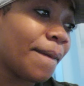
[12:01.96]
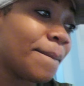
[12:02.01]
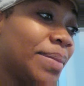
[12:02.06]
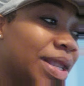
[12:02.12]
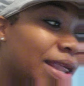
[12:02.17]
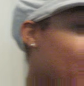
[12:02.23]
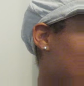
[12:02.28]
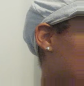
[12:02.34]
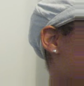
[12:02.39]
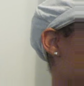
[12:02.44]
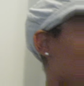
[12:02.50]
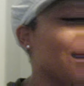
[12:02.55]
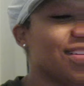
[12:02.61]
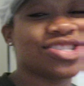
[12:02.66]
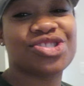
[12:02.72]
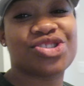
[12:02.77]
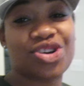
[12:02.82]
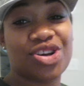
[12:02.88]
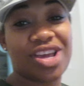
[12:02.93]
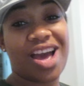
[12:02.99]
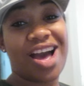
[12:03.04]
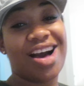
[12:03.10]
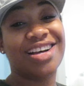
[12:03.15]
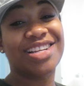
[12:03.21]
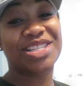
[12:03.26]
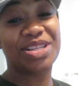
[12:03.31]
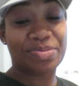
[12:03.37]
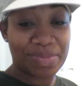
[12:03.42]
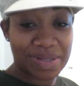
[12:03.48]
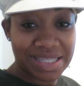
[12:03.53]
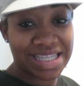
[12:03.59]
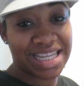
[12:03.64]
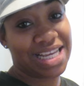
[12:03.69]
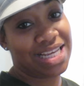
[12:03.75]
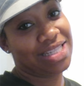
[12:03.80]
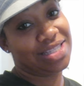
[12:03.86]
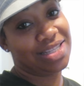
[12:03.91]
But let me show y'all some
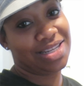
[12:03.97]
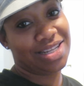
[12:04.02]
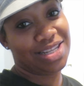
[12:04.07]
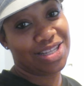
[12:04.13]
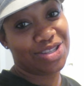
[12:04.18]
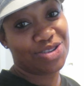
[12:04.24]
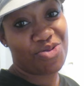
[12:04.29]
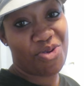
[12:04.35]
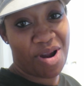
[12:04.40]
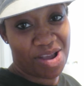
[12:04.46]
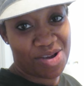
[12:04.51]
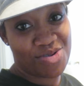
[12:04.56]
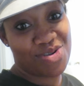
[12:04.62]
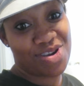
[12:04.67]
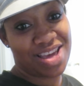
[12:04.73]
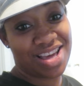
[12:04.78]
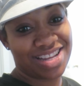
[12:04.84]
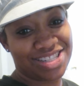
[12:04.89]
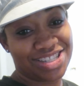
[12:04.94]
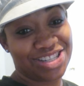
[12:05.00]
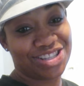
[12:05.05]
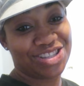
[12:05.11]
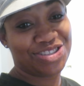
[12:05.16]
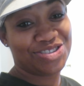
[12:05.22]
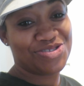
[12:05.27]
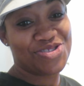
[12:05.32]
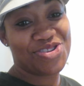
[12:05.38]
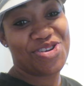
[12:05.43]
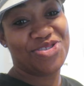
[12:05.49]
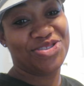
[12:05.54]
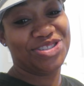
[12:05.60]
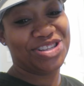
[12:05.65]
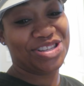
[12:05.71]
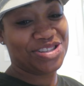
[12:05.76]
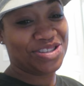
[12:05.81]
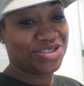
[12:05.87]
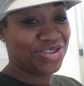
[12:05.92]
sex in this right quick. Just,
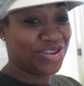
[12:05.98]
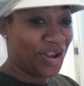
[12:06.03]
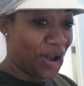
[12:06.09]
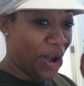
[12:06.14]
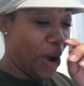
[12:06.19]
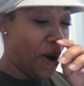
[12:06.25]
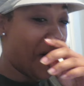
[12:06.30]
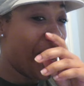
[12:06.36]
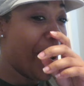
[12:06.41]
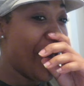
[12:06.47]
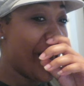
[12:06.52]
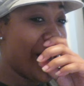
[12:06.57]
just, you know.